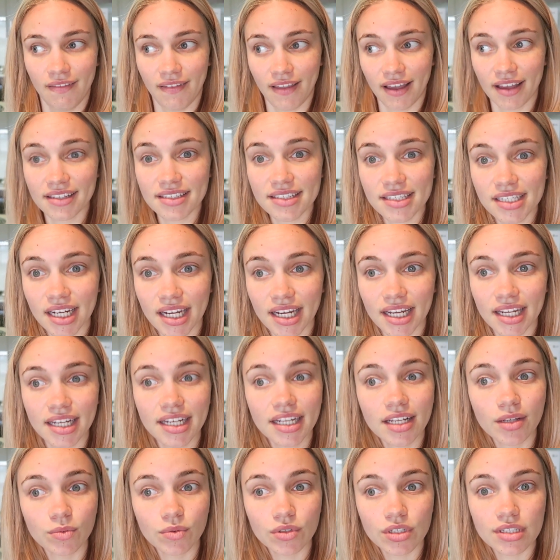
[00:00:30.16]
Last night
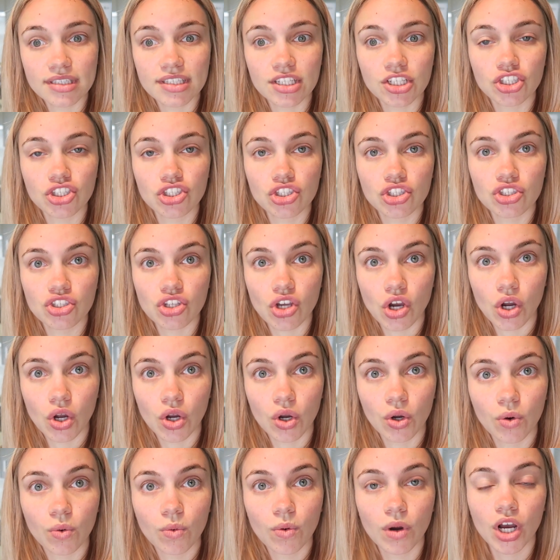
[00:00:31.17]
it was
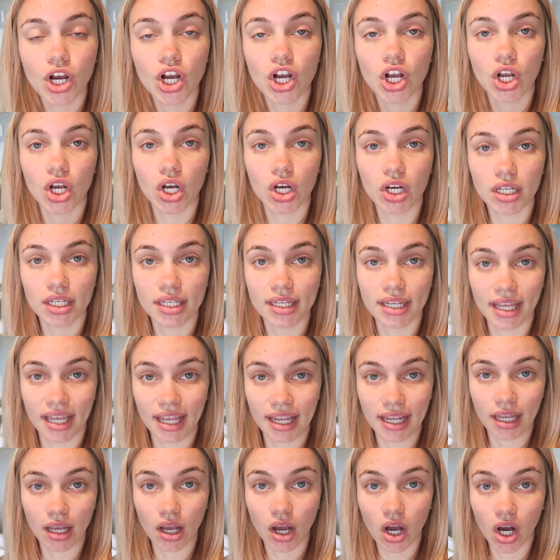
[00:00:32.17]
so god
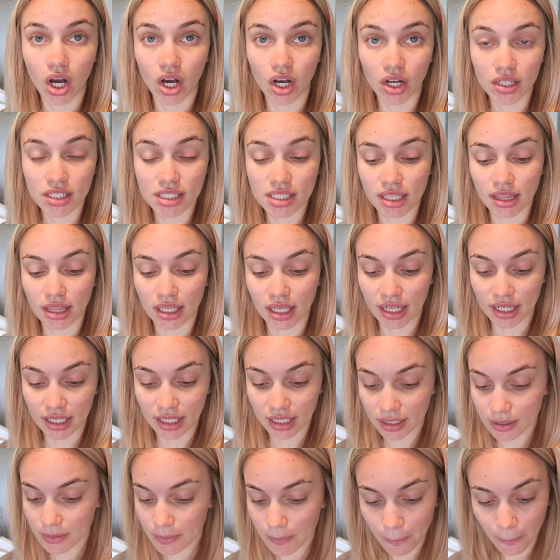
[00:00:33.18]
dang hot.
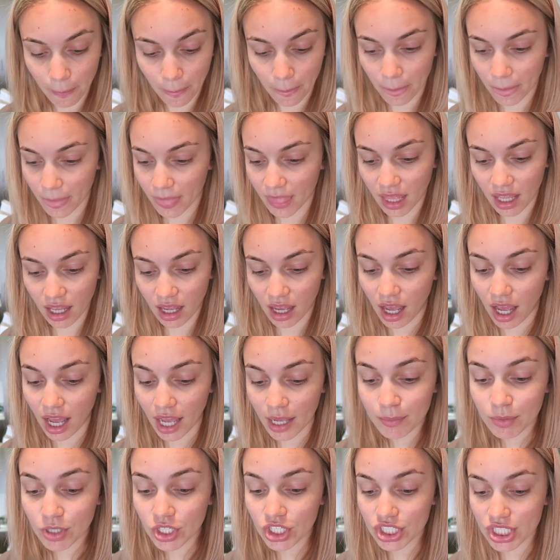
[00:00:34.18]
Like,
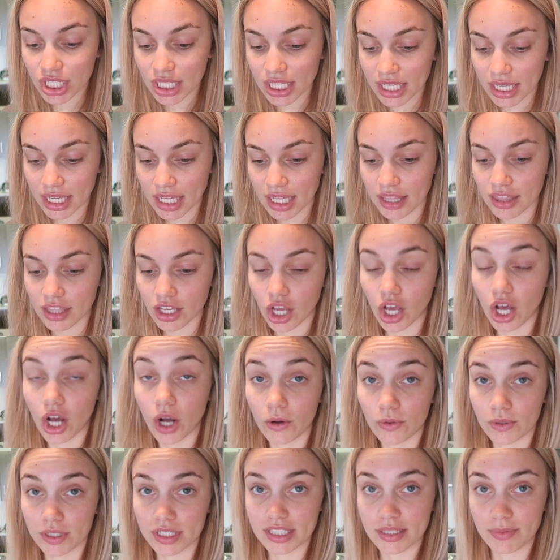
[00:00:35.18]
I'm usually the
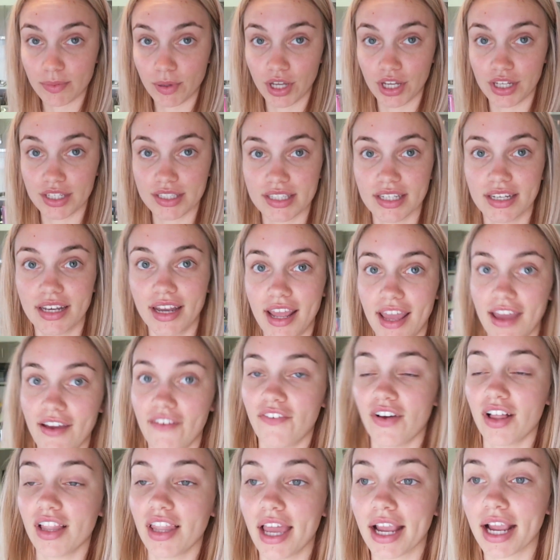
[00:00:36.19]
coldest person
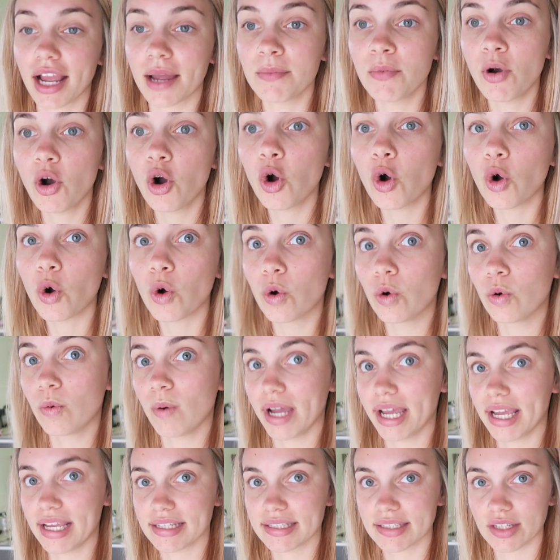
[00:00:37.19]
ever. Like, I'm
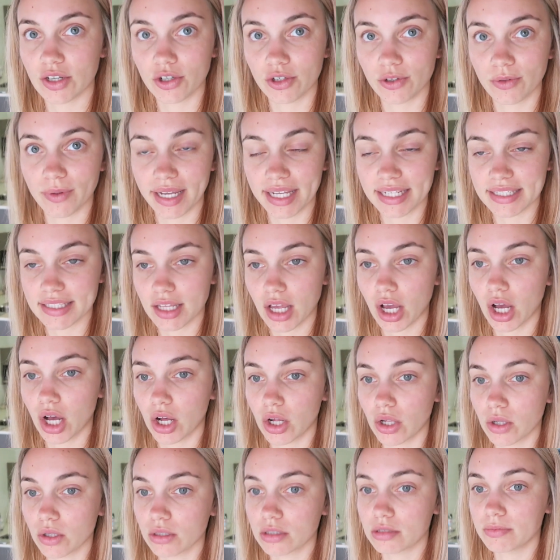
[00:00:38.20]
always, always
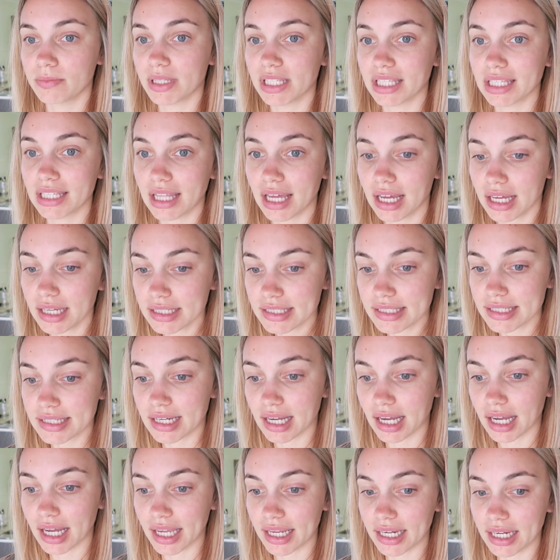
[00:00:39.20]
cold. But last
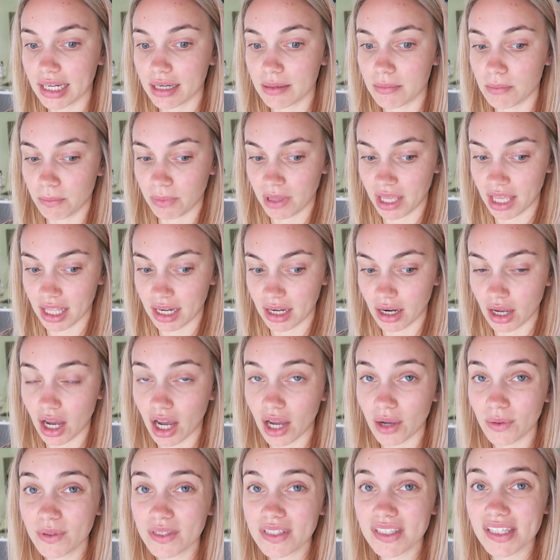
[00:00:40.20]
night in bed,
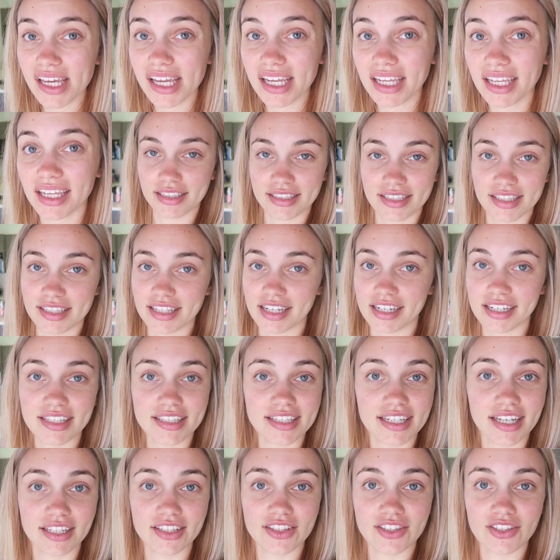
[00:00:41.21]
I was like, this is gonna
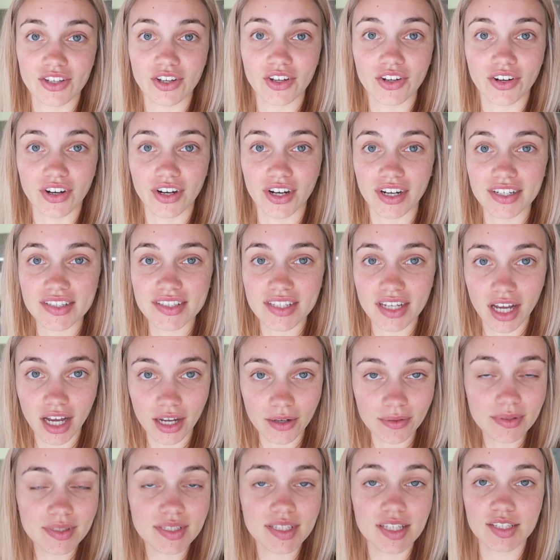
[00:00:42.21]
sound so gross,
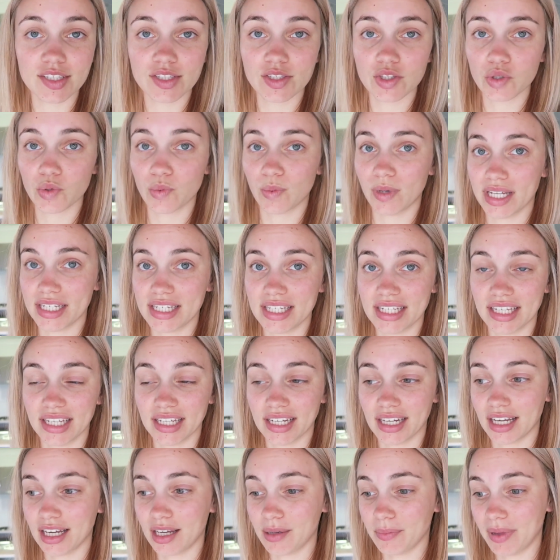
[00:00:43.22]
I was sweating
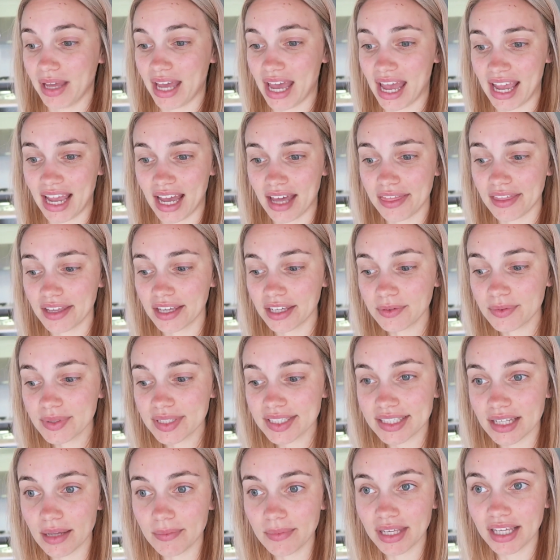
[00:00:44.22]
it up. Hey, I think it
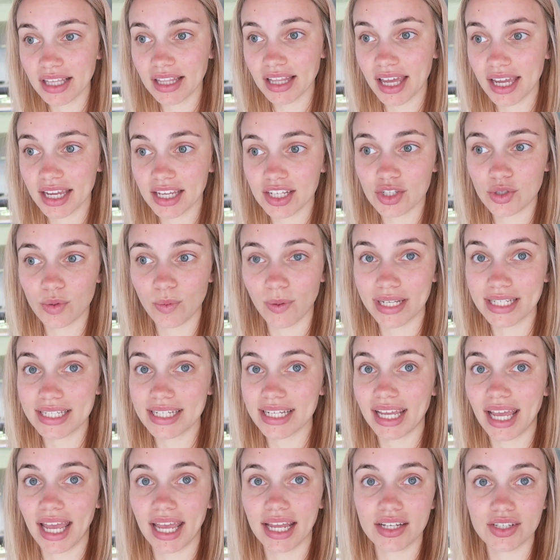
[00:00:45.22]
was something like
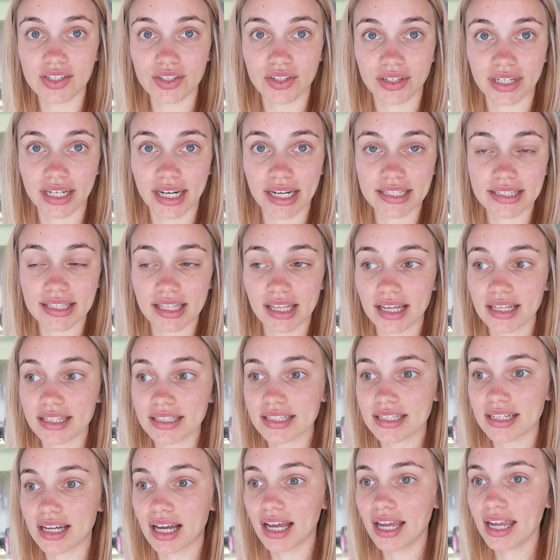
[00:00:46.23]
28 degrees
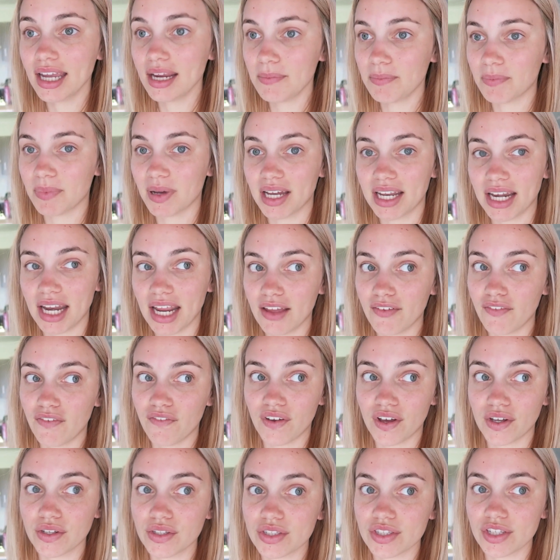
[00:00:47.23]
last night, but it
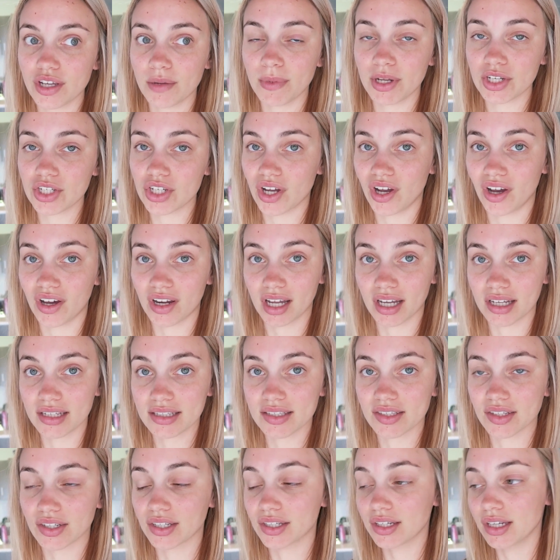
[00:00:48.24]
felt so much
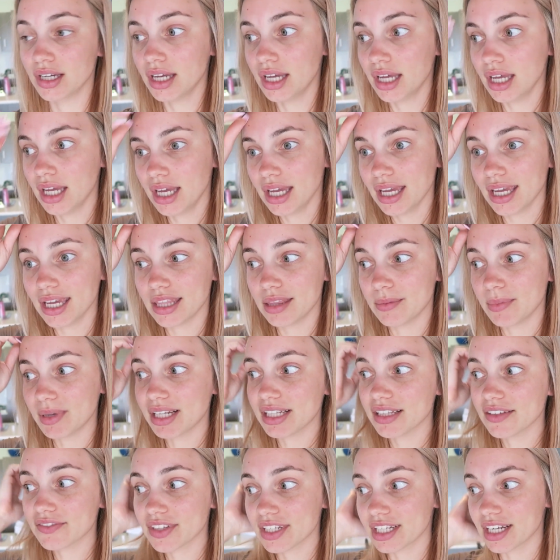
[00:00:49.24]
hotter. So in the
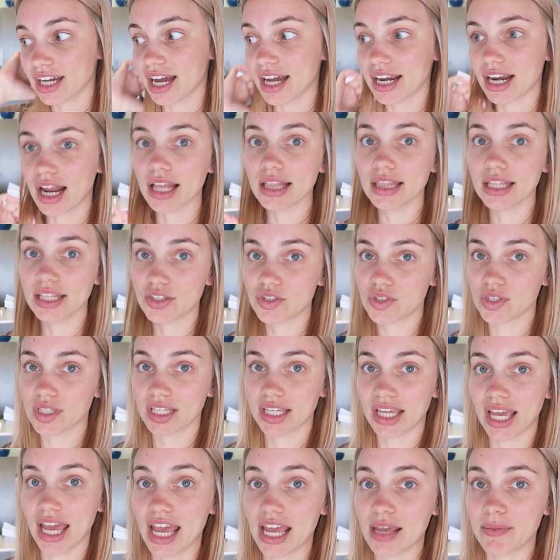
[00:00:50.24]
middle of the night, I
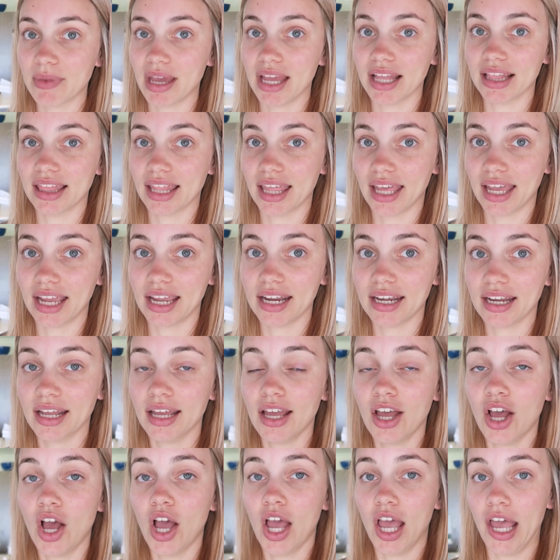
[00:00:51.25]
literally came and laid
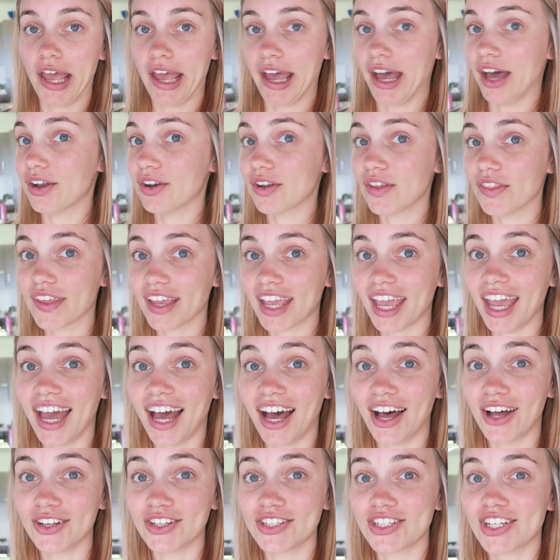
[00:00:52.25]
out on the
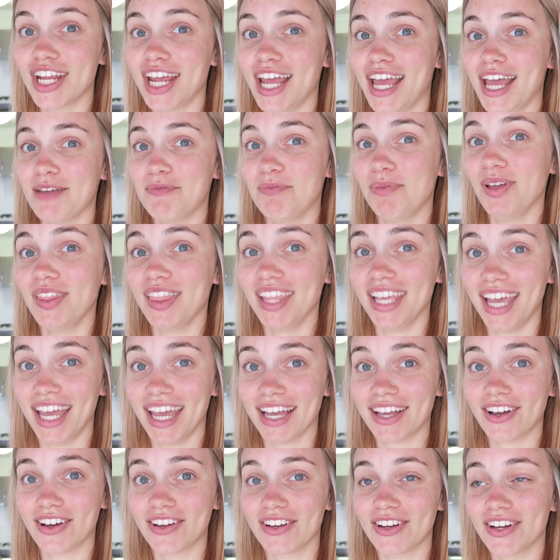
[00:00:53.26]
couch and put the
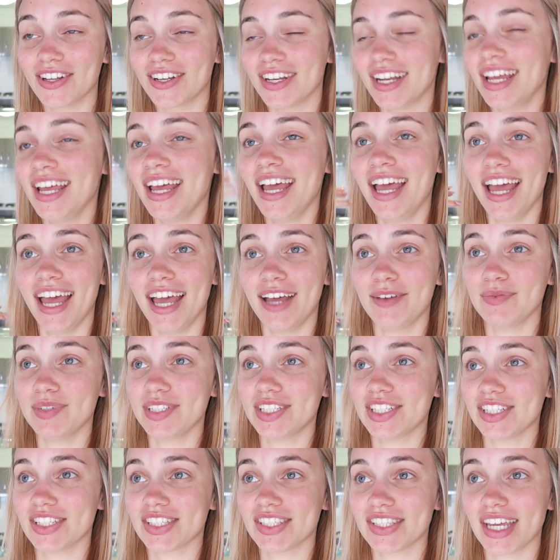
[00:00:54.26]
aircon on and
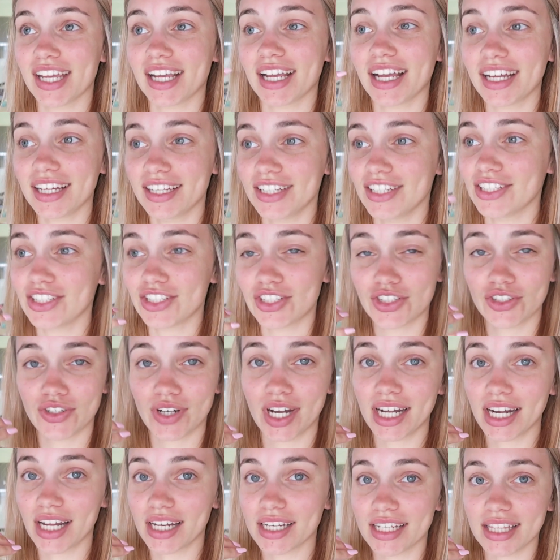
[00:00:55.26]
was just like
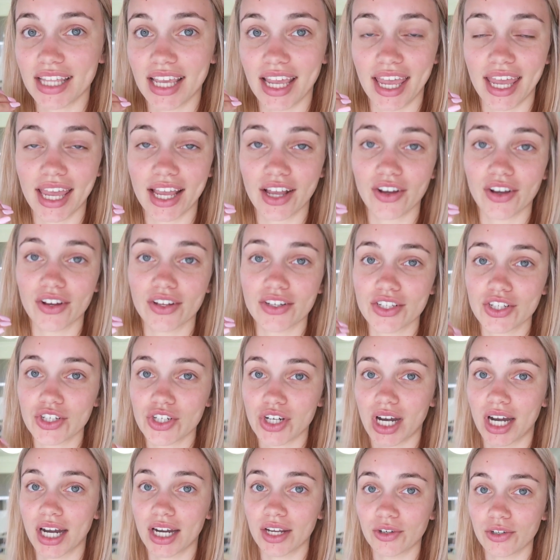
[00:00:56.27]
straight under the aircon to
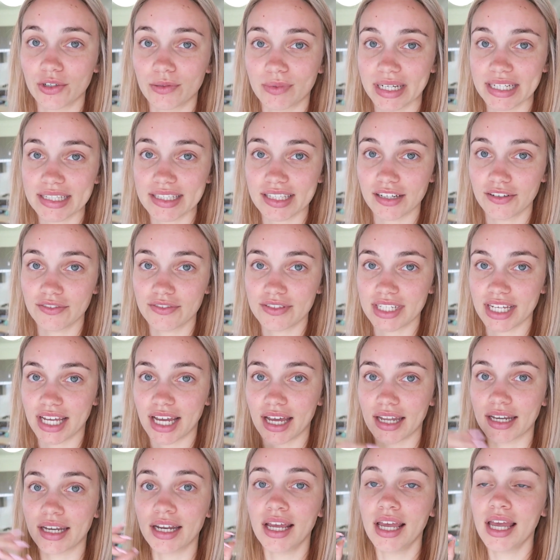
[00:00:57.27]
try and cool myself
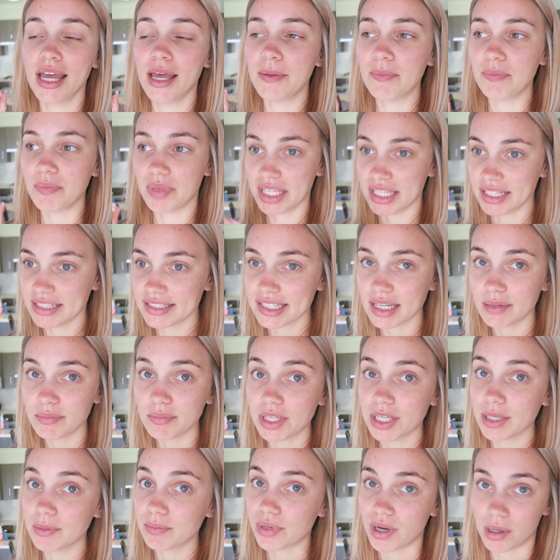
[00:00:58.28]
down. Being
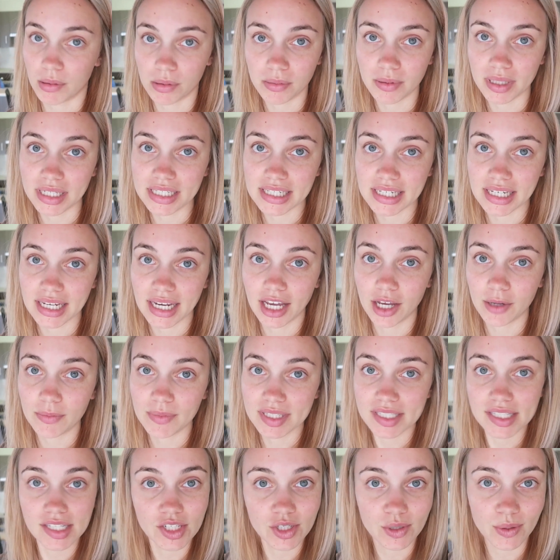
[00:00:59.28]
sunburnt probably didn't help
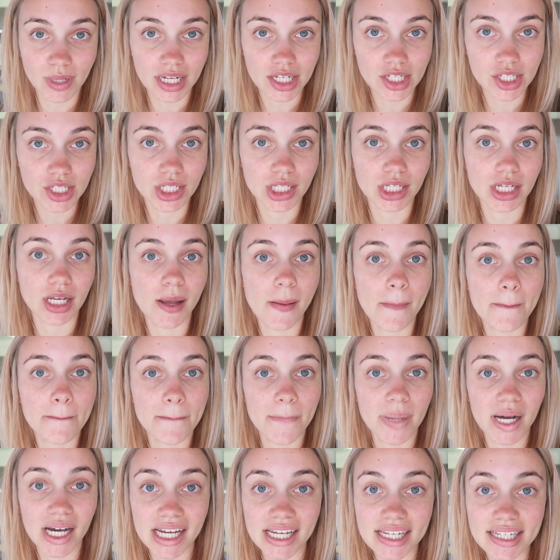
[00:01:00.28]
the
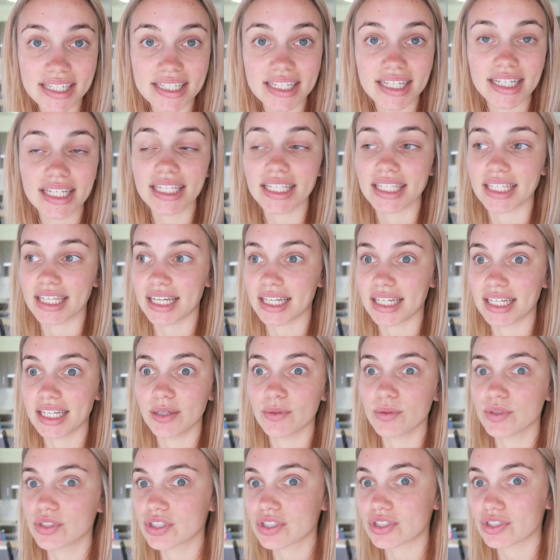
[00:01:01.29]
situation, but yeah,
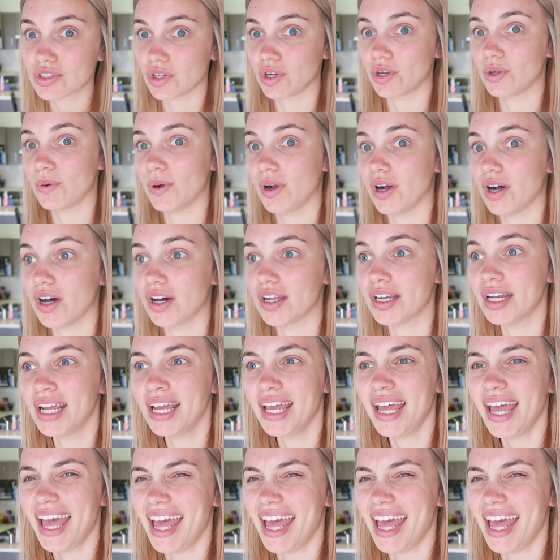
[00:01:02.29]
it was so hot.